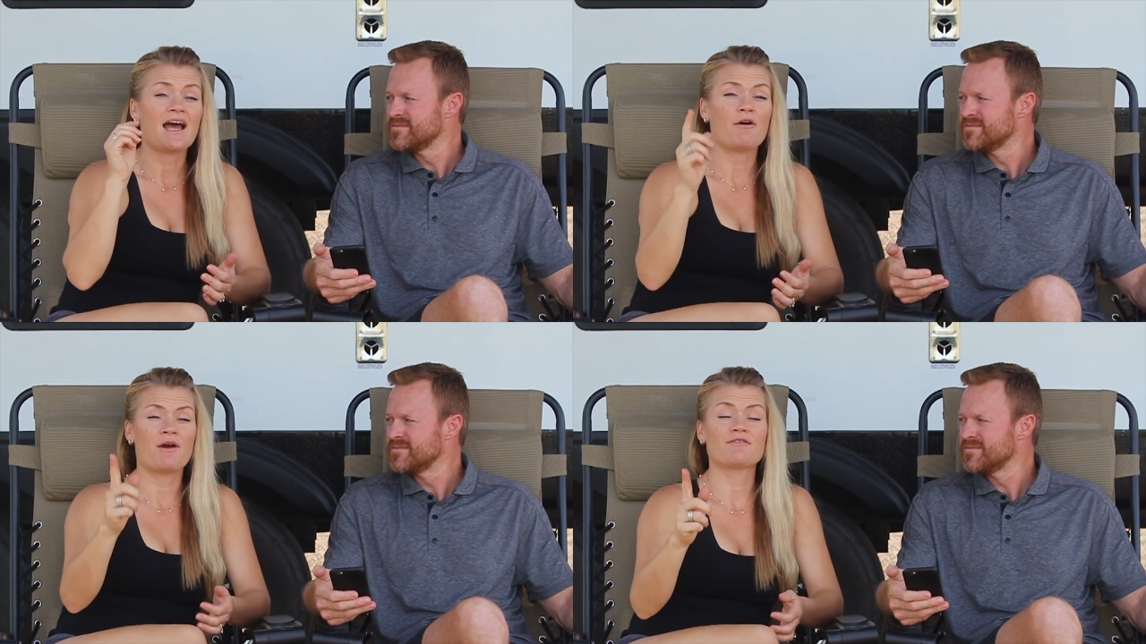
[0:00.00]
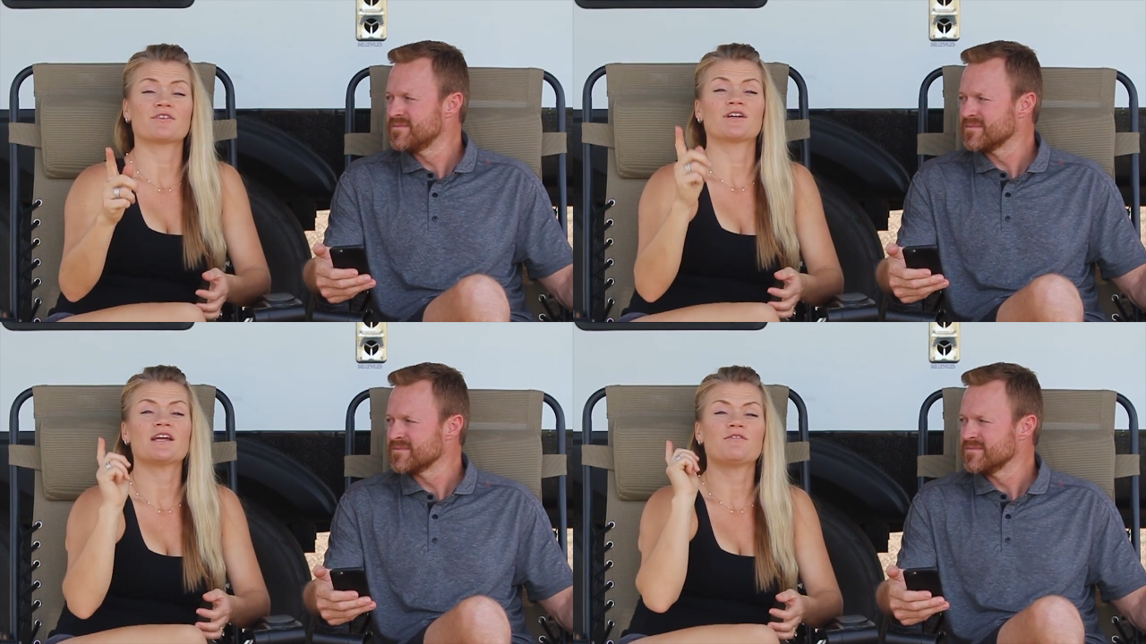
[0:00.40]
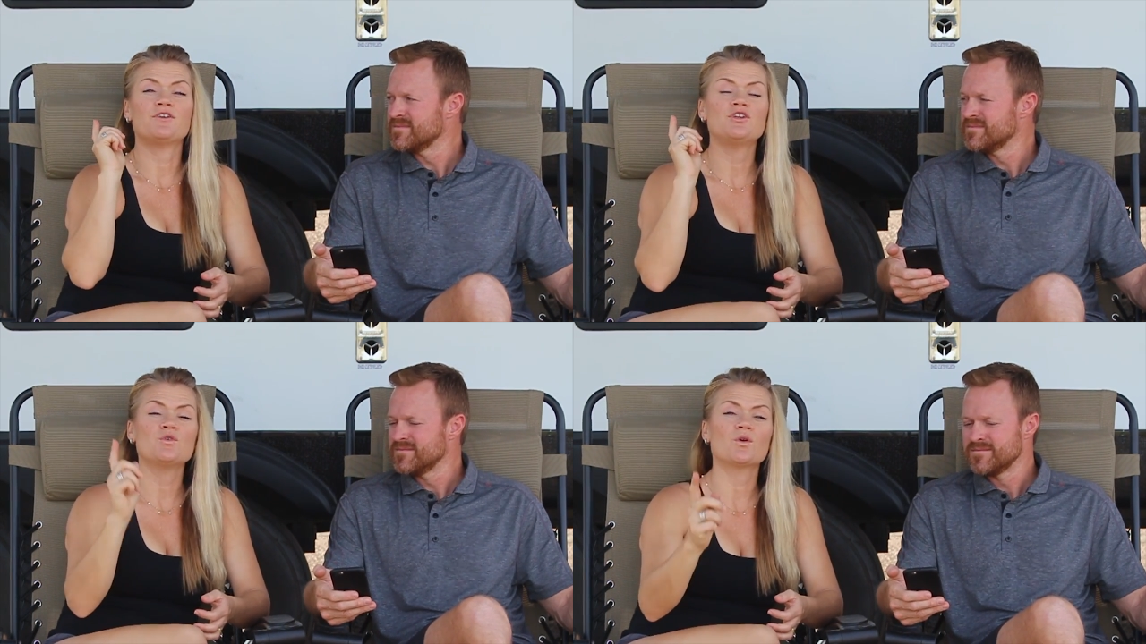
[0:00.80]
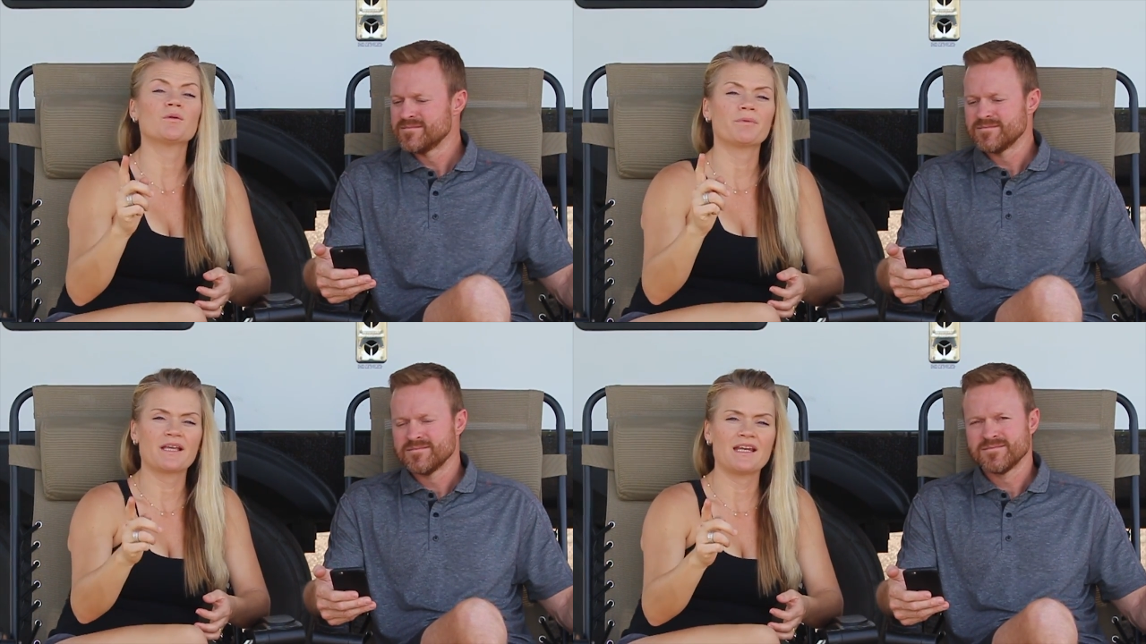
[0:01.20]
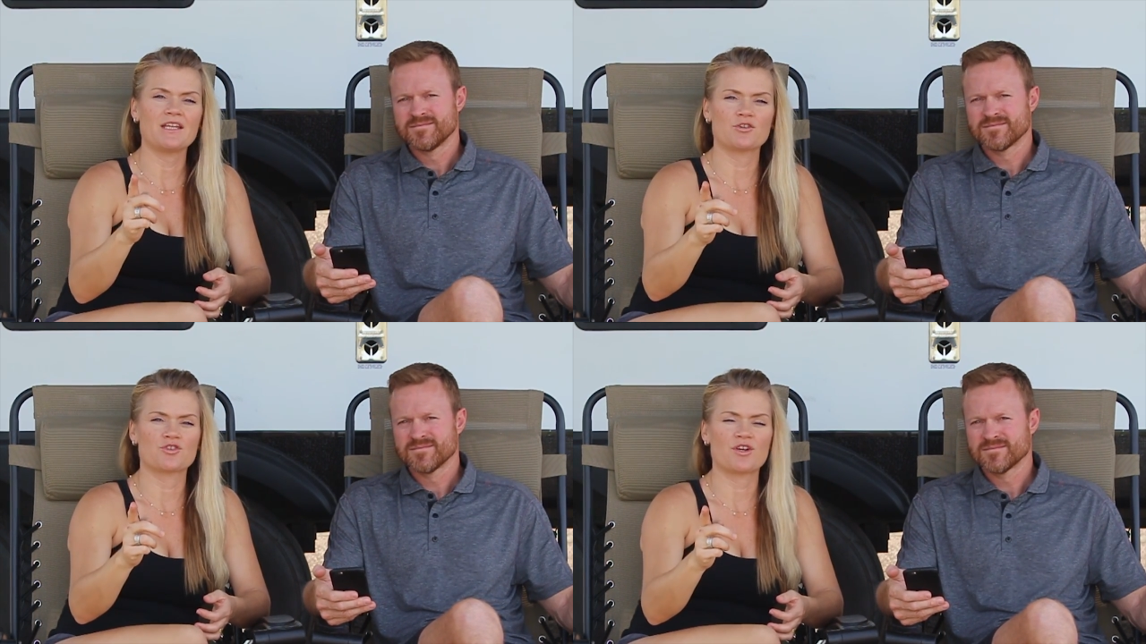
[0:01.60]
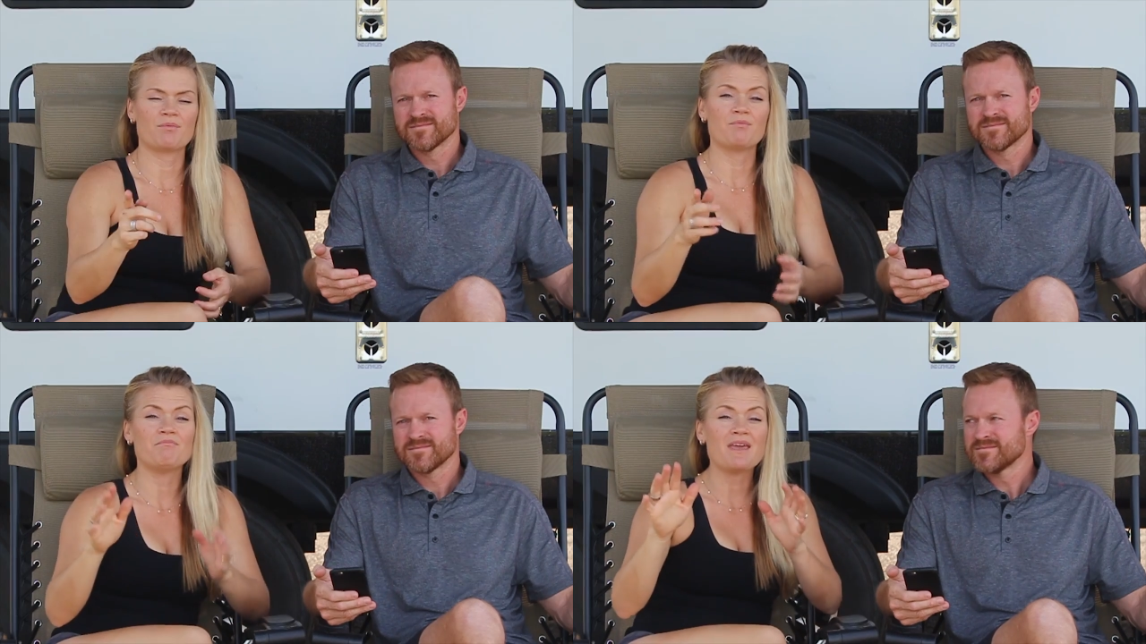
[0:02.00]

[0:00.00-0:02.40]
Speaker 1: However, if you're planning your trip,